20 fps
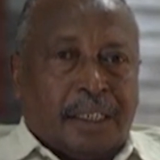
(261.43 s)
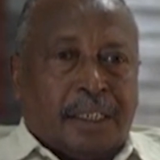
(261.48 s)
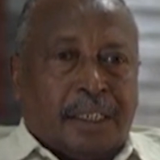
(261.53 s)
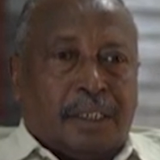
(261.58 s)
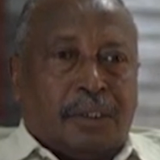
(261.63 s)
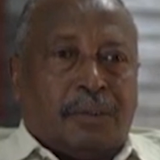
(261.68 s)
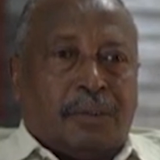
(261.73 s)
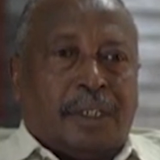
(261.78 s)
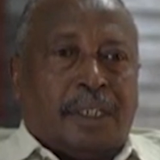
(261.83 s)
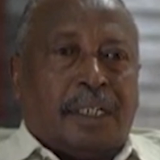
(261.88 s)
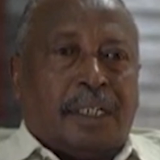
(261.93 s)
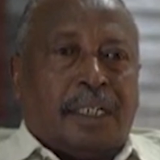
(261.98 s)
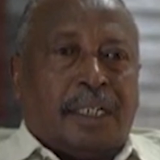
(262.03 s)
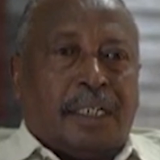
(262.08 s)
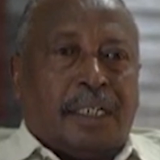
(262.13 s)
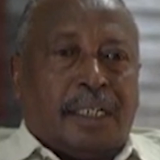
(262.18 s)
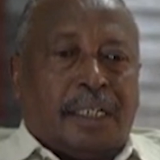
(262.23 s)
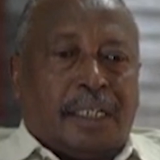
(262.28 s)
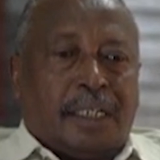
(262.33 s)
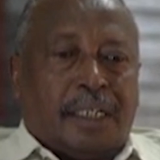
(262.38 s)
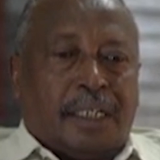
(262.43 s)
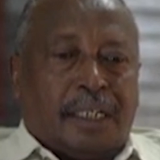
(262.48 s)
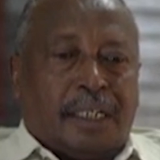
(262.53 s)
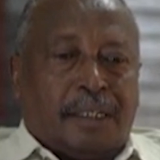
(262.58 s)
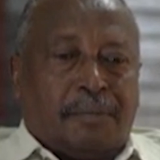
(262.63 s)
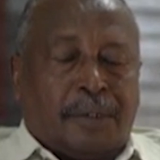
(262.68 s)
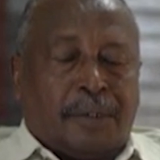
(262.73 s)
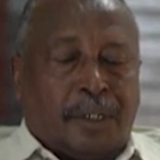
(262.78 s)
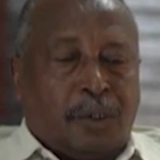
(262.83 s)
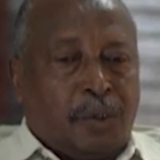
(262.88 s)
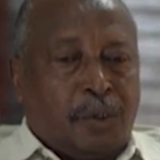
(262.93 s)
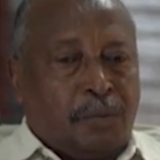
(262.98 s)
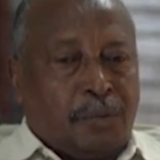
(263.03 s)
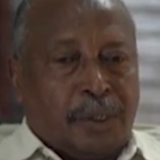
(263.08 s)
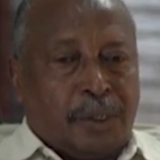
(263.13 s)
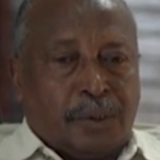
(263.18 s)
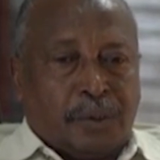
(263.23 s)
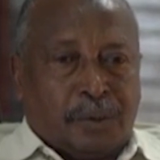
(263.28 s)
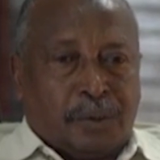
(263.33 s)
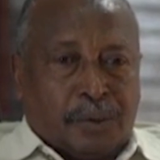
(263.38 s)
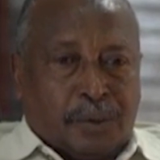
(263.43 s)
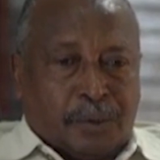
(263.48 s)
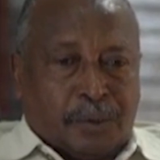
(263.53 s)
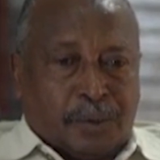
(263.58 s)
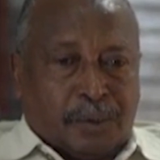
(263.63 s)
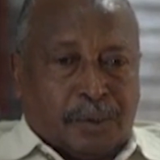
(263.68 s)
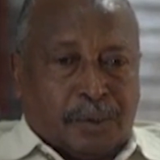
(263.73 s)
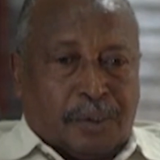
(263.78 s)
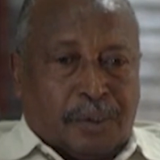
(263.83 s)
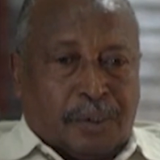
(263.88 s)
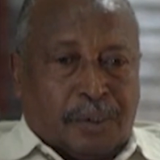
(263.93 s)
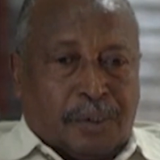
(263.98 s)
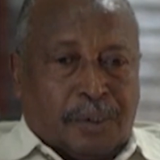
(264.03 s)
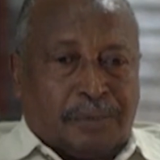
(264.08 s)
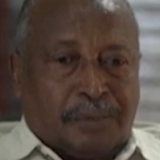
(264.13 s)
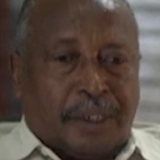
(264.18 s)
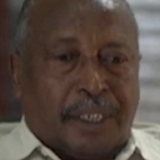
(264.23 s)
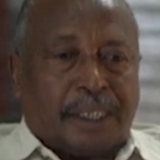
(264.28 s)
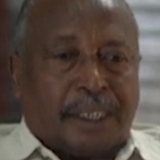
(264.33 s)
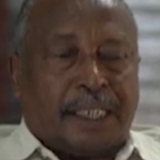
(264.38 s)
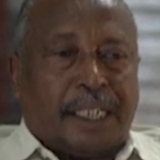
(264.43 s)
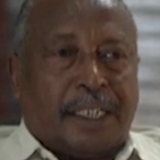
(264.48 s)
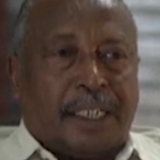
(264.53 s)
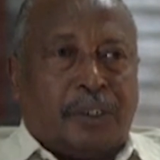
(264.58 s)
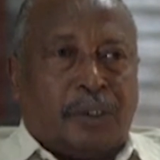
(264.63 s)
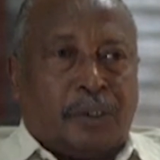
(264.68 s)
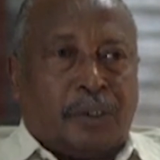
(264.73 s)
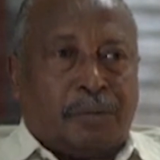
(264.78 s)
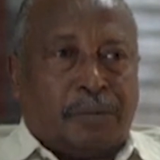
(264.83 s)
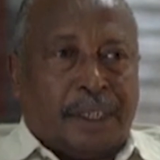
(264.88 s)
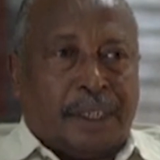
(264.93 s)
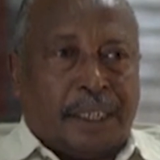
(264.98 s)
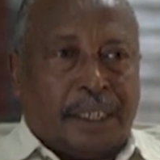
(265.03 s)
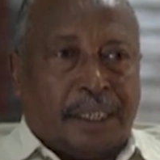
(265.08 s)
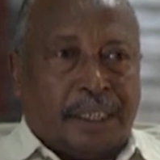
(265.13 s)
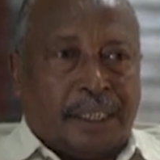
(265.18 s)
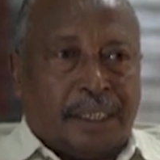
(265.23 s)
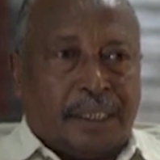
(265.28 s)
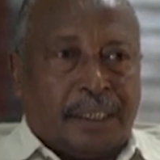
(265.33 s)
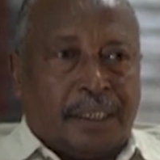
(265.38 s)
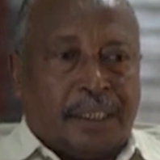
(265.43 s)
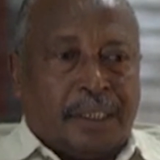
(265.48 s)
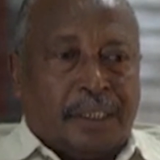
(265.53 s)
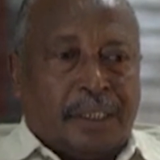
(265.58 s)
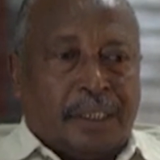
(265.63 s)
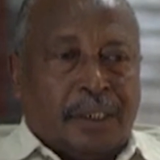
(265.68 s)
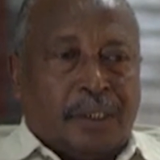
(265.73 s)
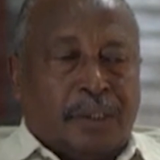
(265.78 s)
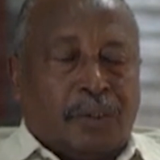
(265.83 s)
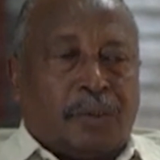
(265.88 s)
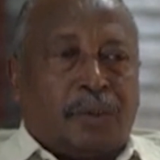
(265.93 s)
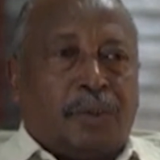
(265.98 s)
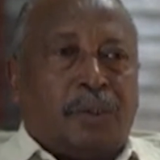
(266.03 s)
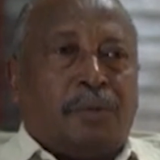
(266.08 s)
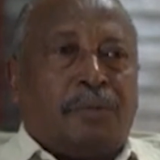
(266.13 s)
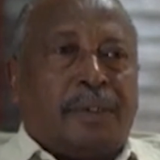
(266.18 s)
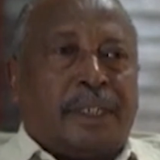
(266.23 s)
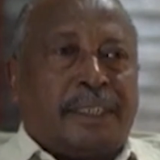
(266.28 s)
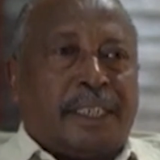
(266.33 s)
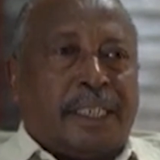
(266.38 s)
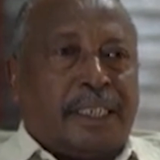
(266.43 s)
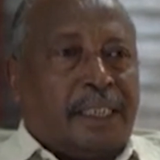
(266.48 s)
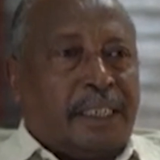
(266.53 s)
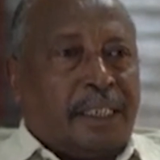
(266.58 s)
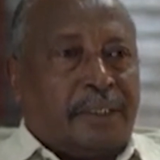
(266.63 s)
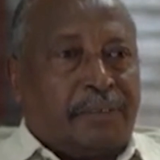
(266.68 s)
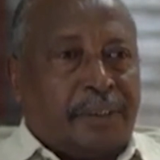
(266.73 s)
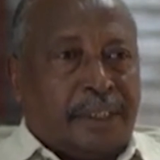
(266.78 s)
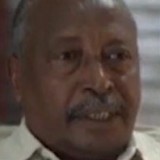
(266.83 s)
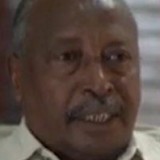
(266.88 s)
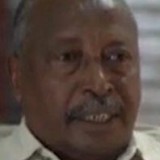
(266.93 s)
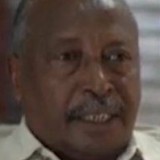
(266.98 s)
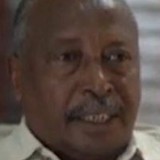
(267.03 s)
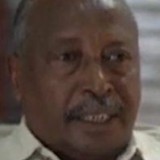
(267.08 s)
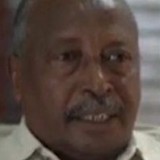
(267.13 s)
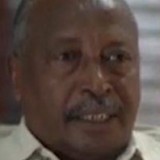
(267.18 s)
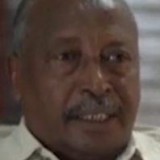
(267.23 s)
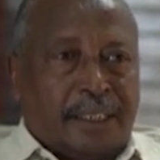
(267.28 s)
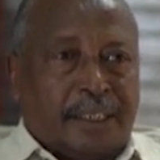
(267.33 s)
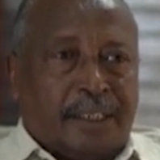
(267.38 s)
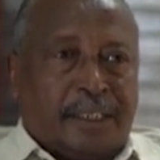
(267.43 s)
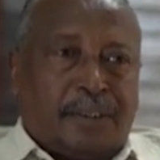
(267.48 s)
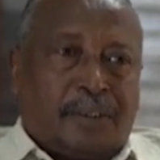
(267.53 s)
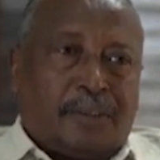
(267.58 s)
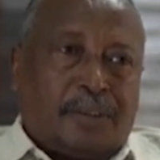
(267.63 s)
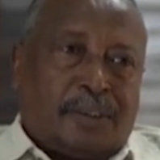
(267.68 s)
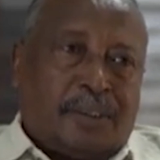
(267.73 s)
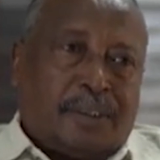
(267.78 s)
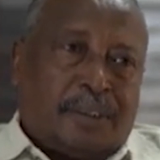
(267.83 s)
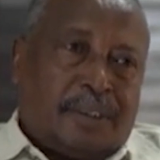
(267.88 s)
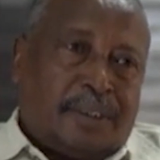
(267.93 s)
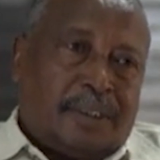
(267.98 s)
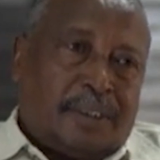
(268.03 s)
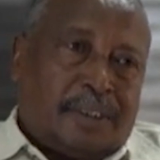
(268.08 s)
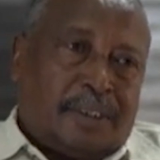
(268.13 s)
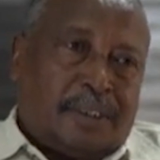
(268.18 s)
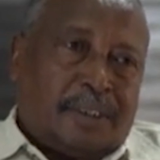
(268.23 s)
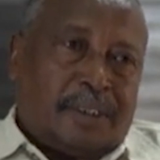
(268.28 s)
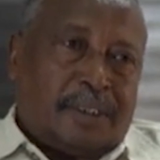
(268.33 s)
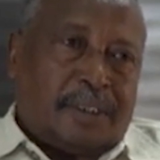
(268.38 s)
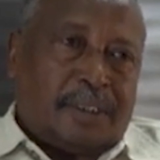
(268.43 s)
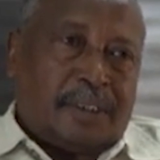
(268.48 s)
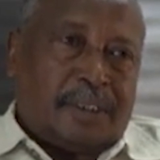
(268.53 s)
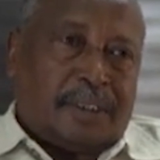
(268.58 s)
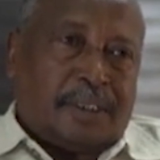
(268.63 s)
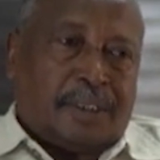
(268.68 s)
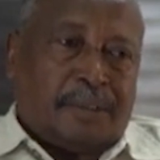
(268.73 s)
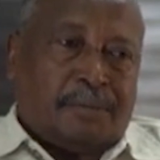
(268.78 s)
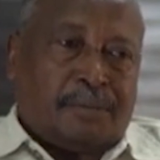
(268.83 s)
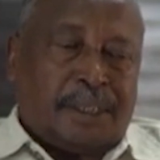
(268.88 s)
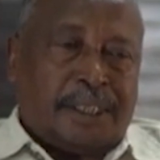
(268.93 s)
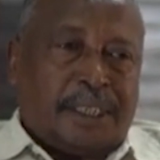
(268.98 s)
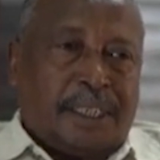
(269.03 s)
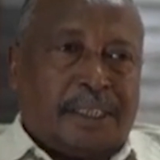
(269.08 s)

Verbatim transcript: We are now facing daily losses. The longer the period of road closure gets, the bigger the losses.